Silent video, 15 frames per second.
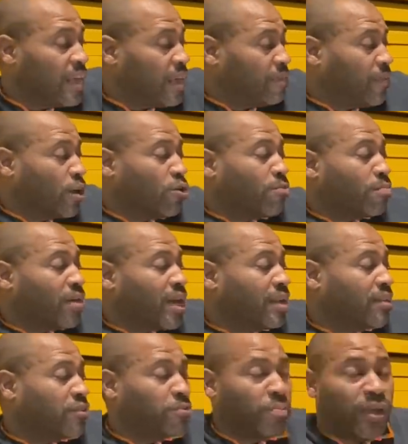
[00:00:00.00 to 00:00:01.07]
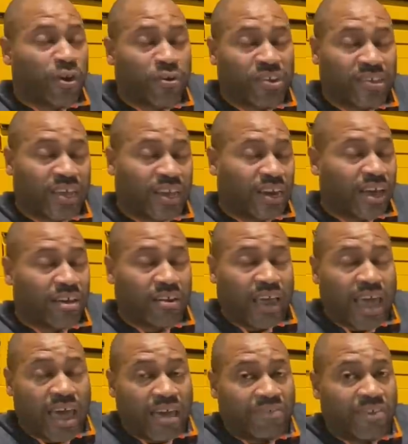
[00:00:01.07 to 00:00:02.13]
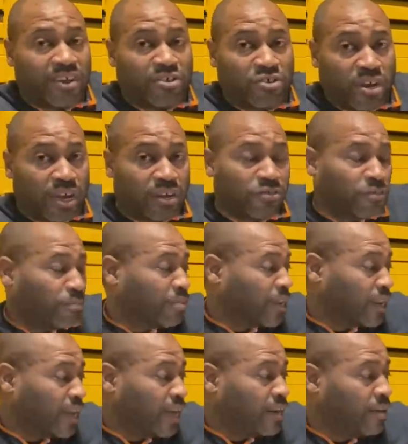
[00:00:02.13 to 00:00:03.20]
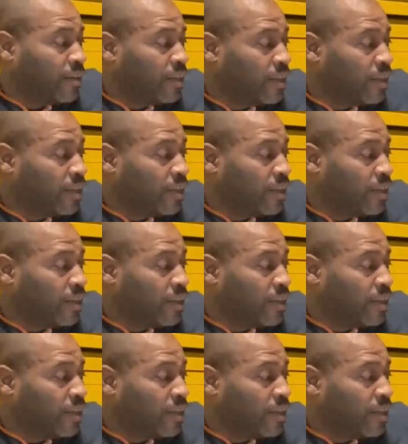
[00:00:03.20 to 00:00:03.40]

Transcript: If you don't mind the speaker sticking out half inch from the lid,